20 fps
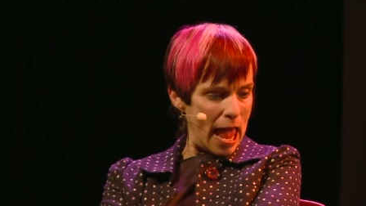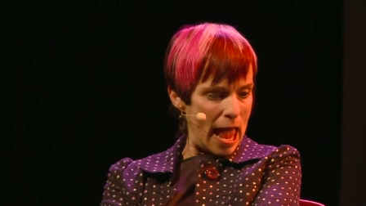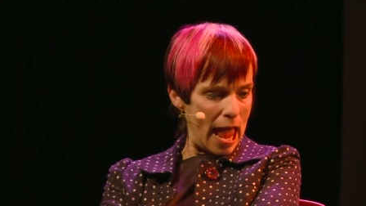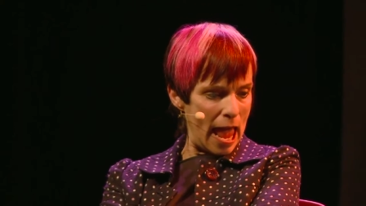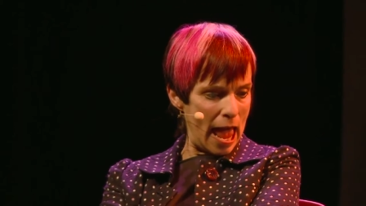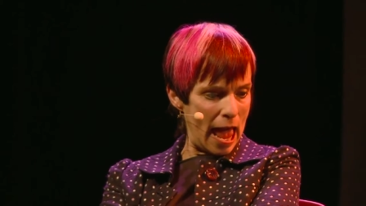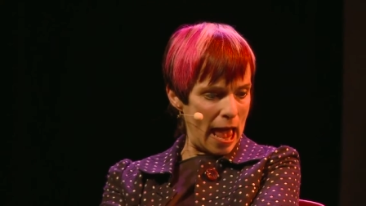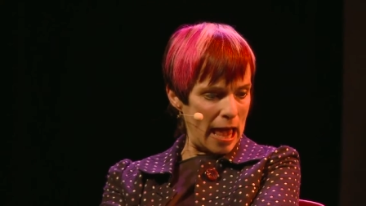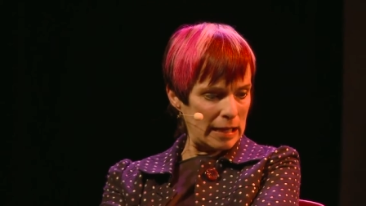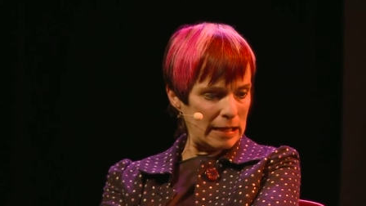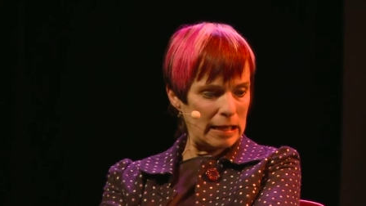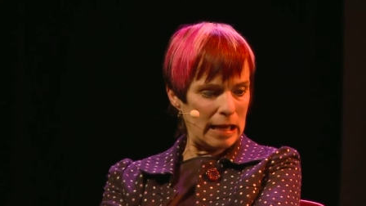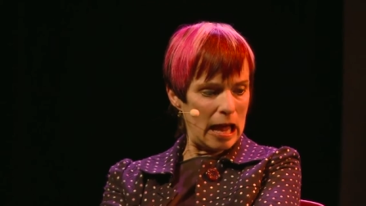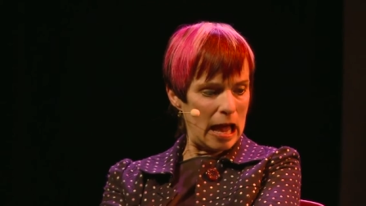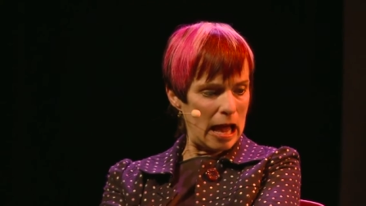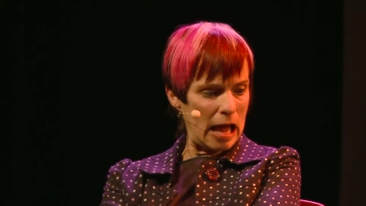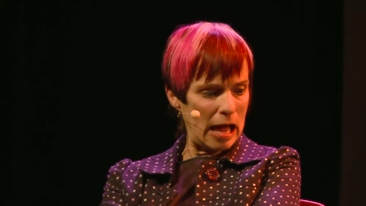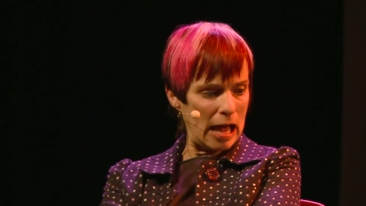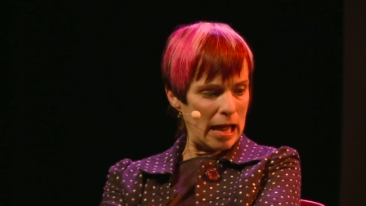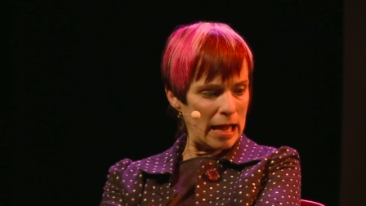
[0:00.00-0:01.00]
And
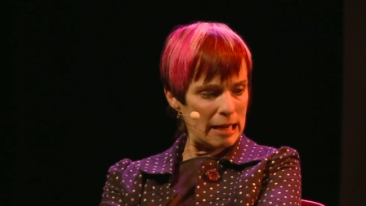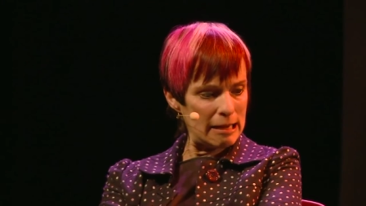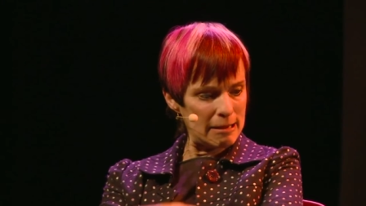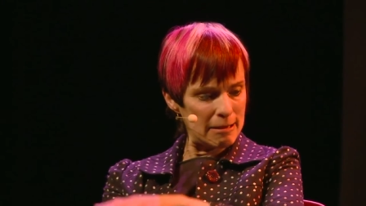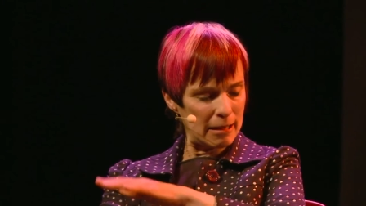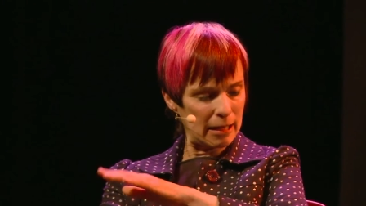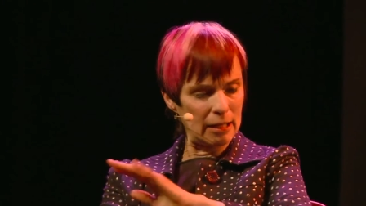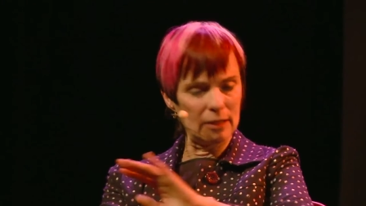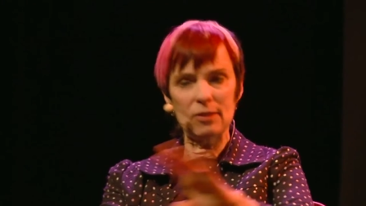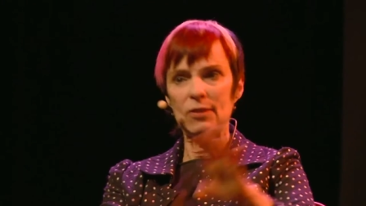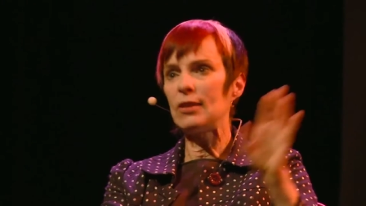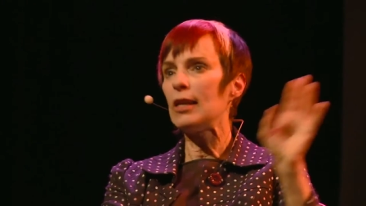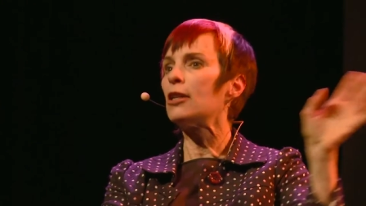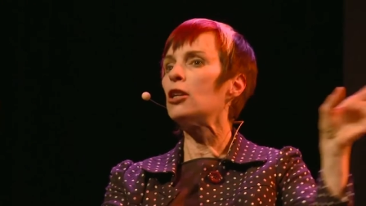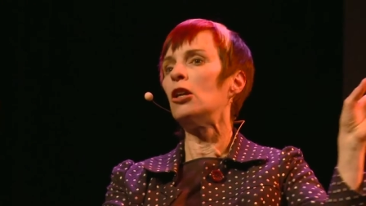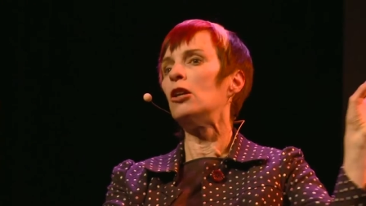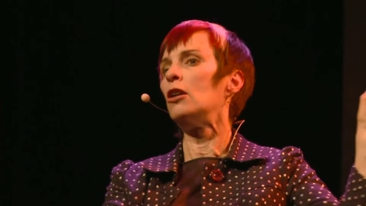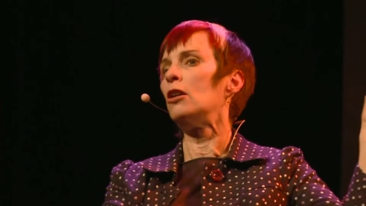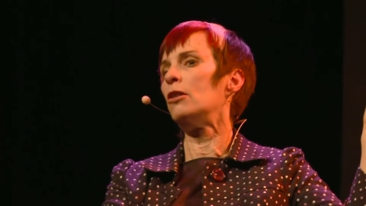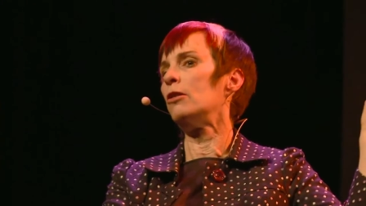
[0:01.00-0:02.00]
I
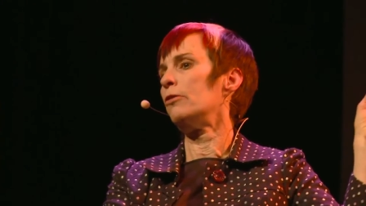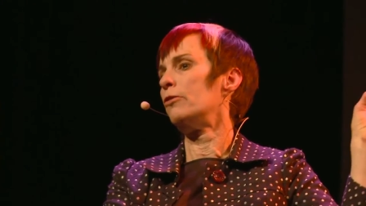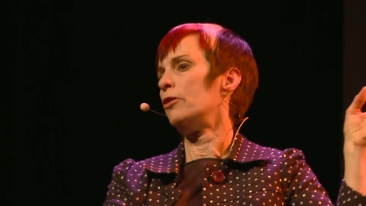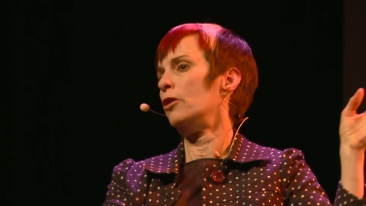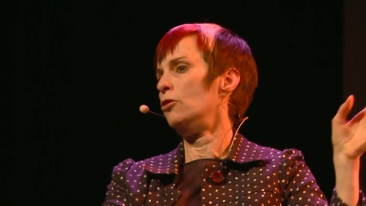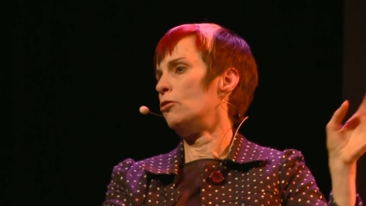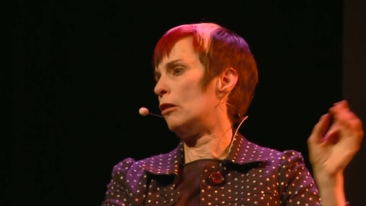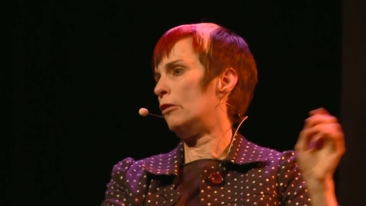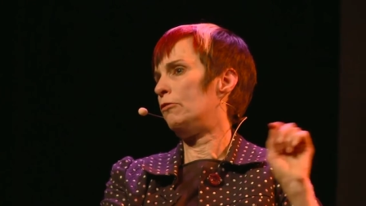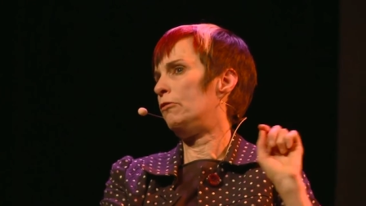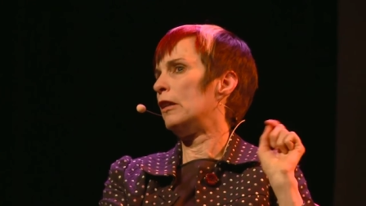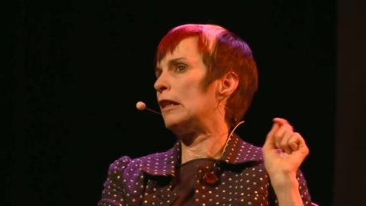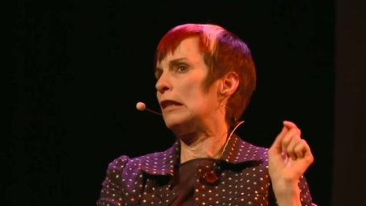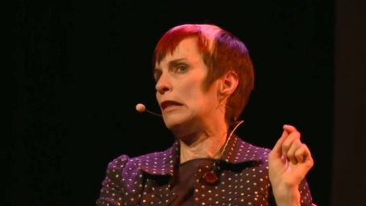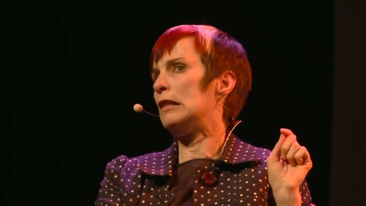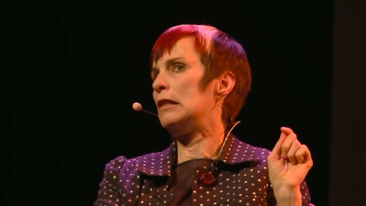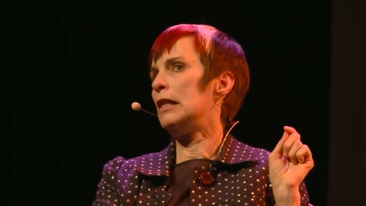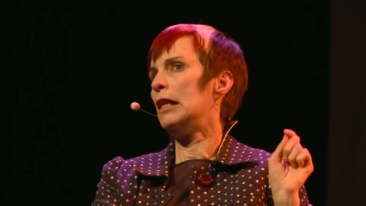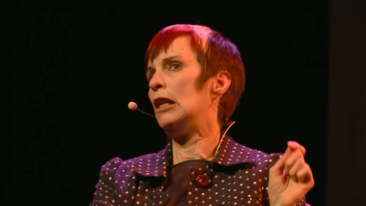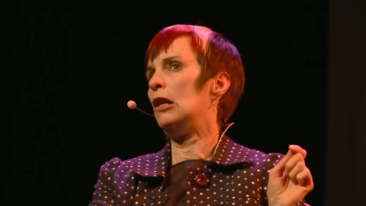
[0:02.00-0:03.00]
consider the Norfolk
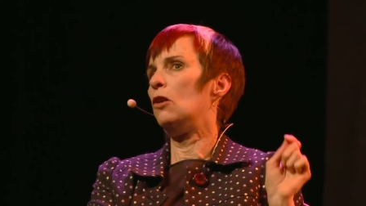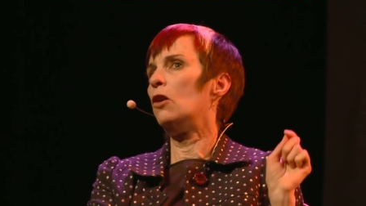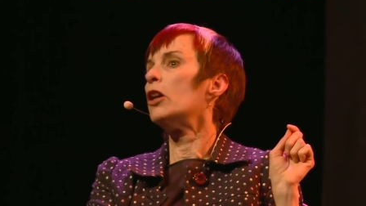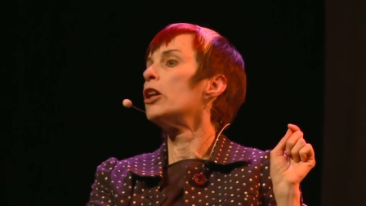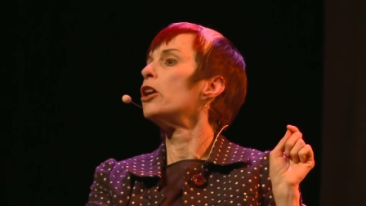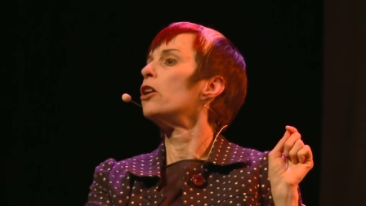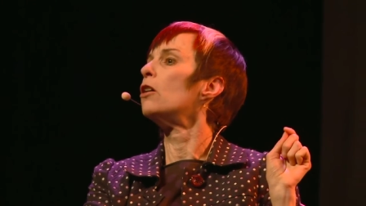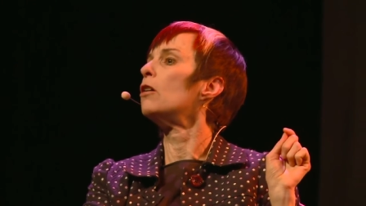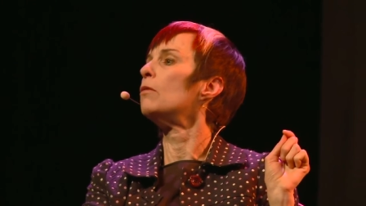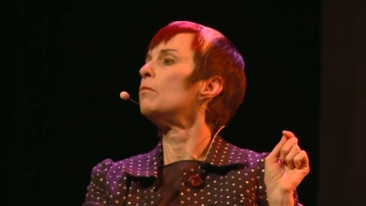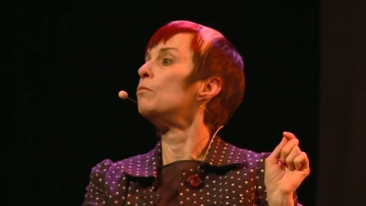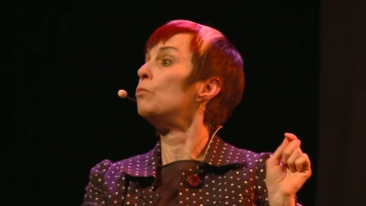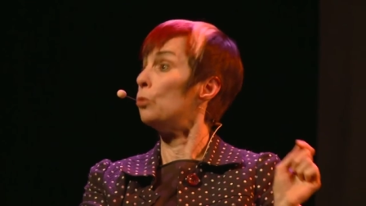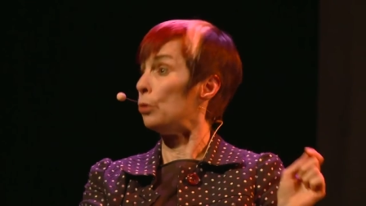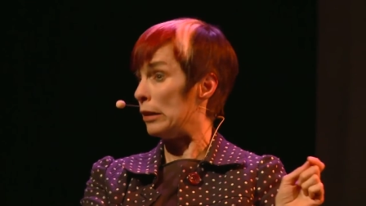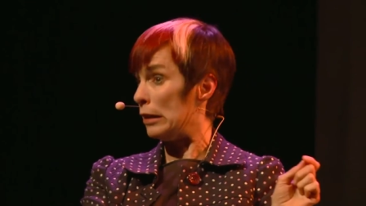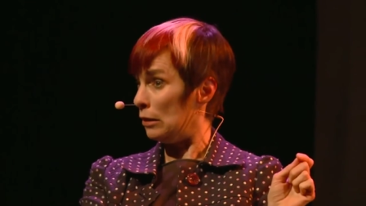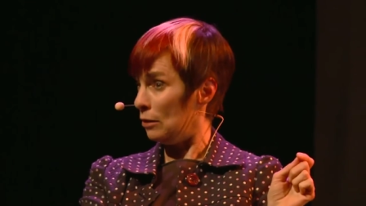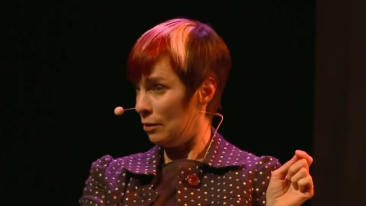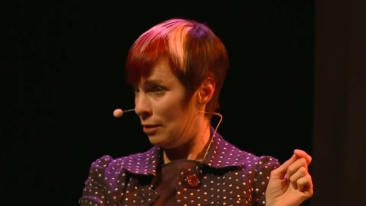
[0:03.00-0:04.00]
Terrier
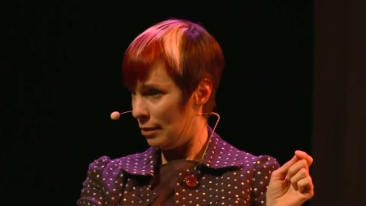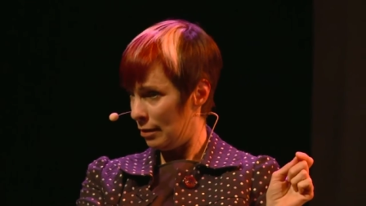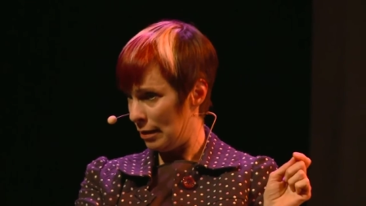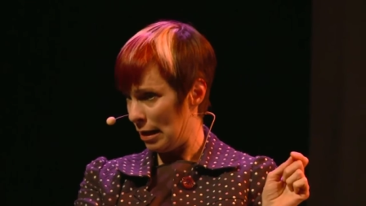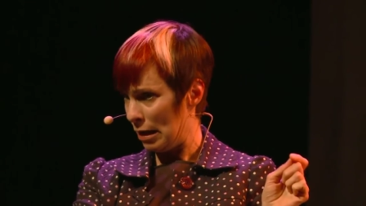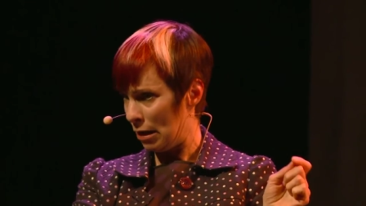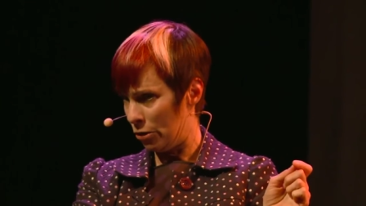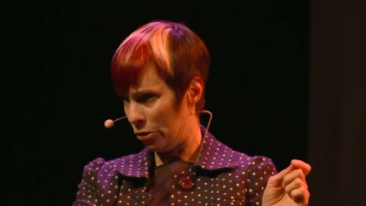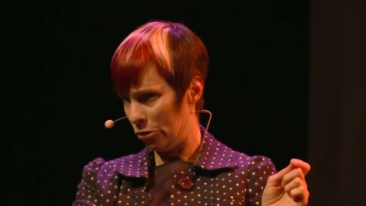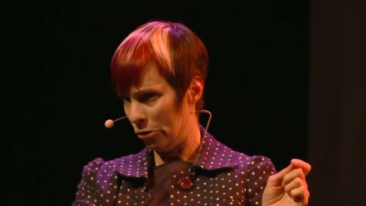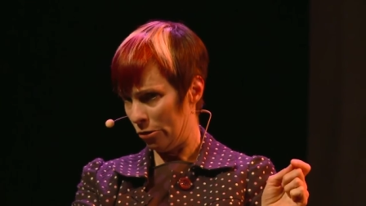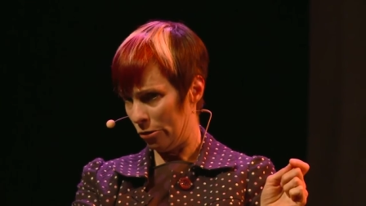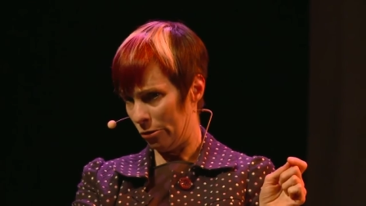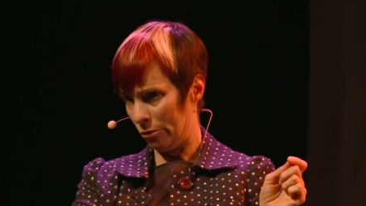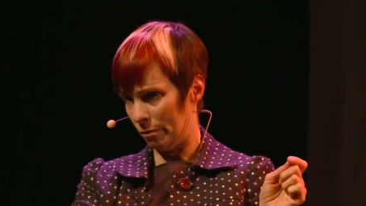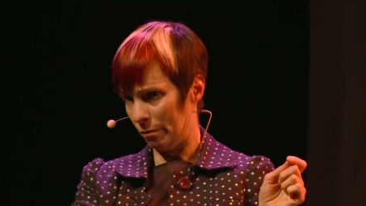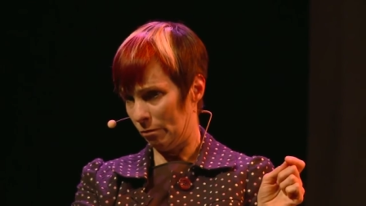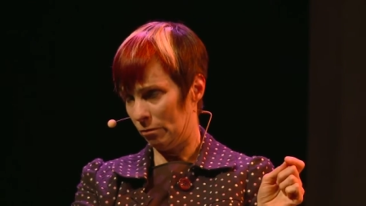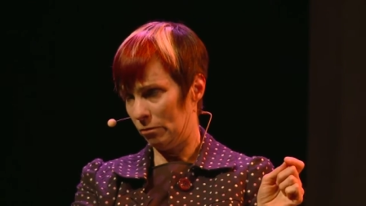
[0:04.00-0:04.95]
breed standard